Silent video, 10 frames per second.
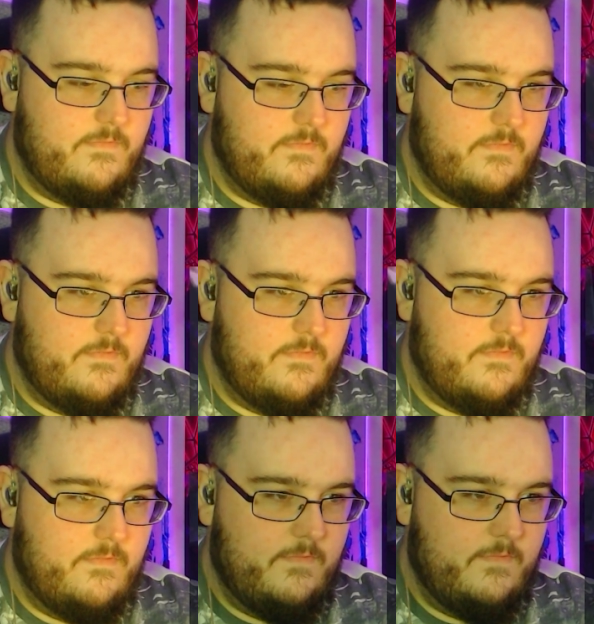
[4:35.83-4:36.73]

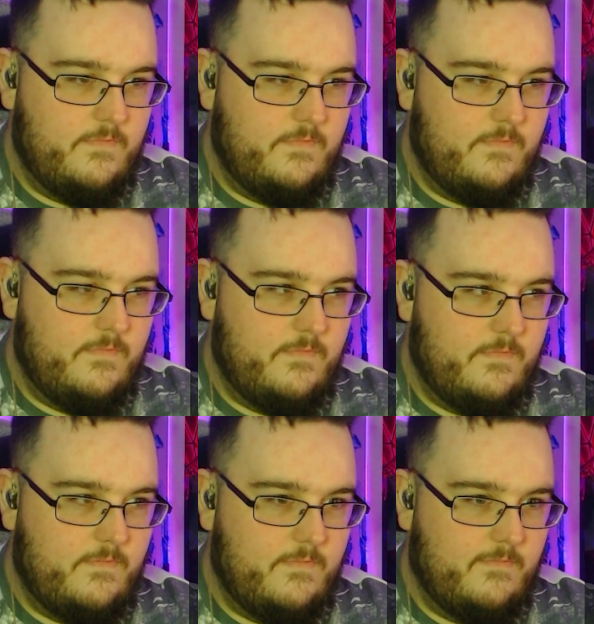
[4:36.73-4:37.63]

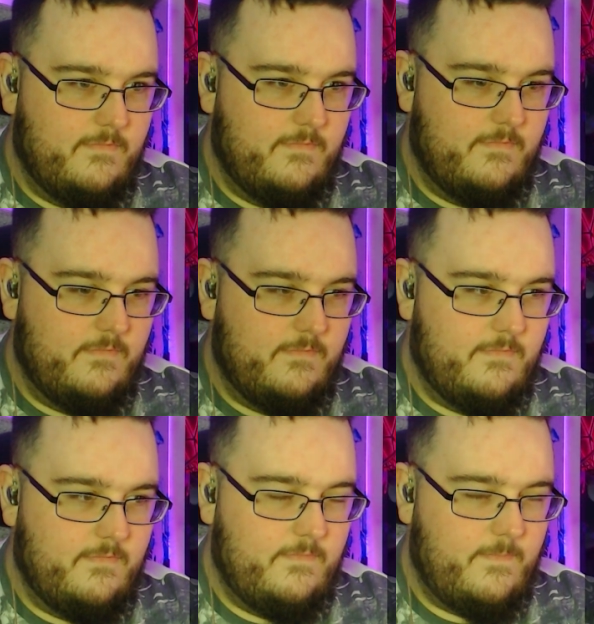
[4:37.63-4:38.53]

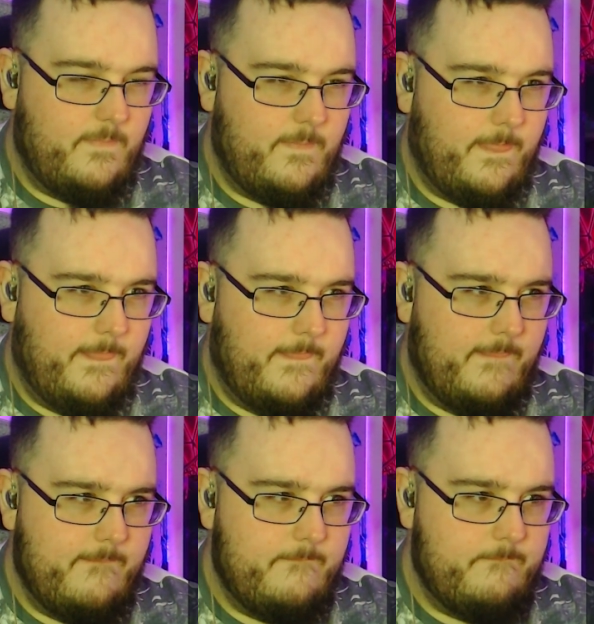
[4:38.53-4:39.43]

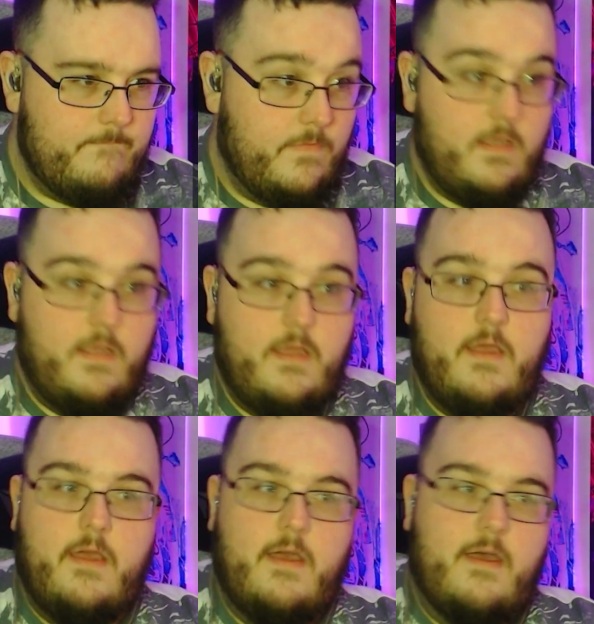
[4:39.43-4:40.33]

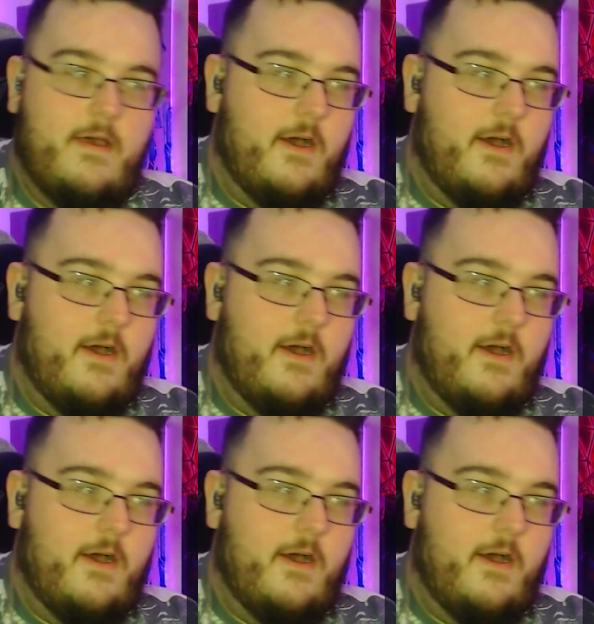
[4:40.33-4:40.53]
No one is speaking in this clip.